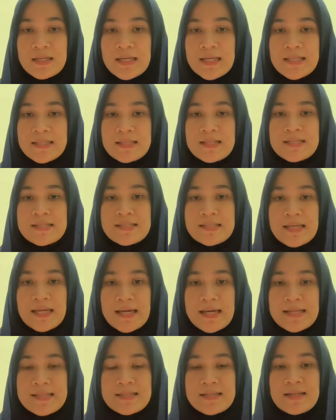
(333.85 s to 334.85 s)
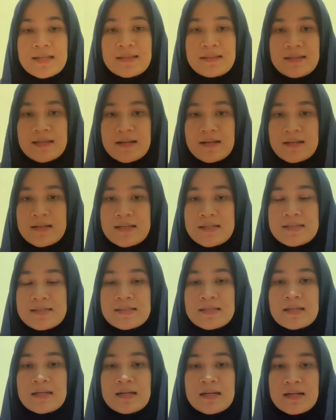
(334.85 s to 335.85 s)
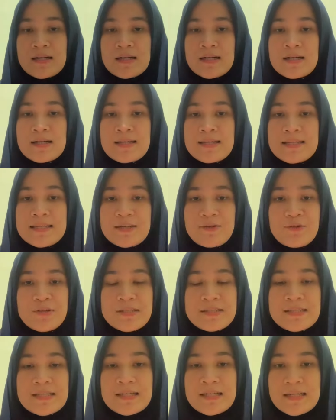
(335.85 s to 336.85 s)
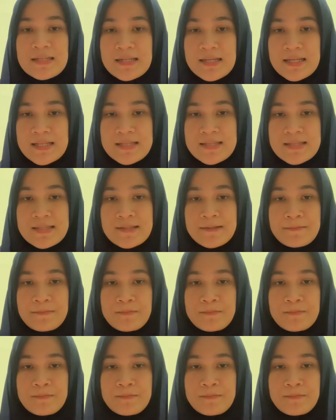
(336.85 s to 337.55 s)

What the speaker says: In this case, there is a linguistic needs,